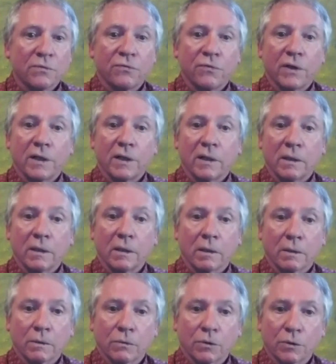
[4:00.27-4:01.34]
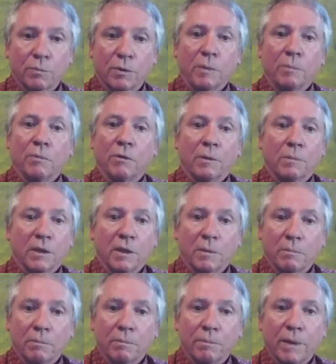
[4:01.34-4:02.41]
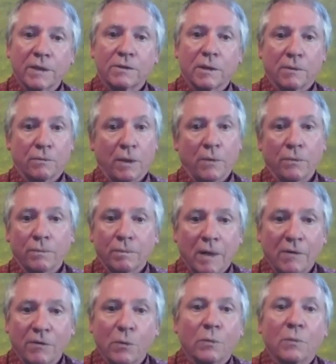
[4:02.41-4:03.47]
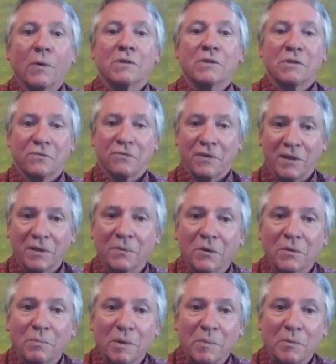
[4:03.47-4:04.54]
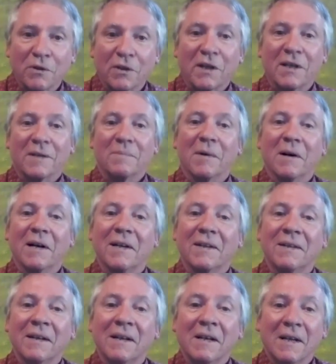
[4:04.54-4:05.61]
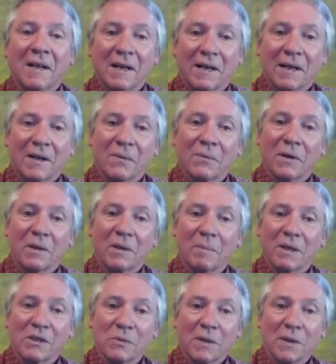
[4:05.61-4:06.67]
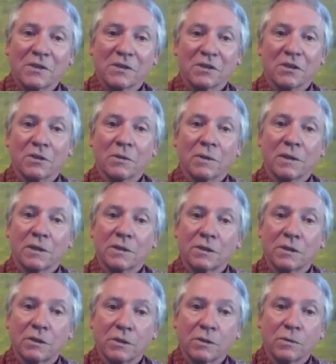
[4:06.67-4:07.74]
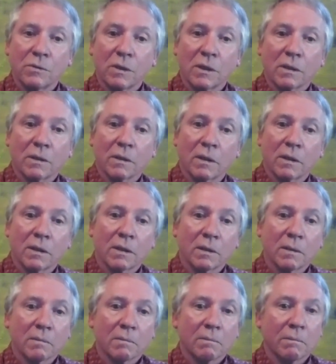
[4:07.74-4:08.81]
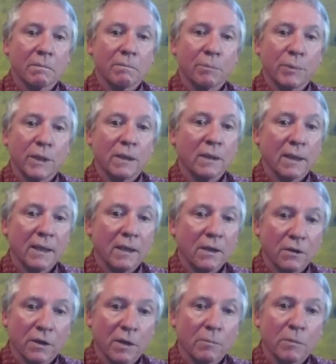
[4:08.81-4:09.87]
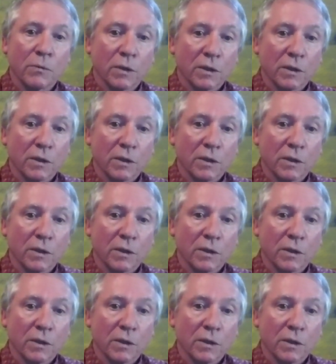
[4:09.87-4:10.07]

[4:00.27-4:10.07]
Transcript: fit in with people, I mean, the best, and everyone wants to fit in with people they admire, one of the best ways to do it is to be like them in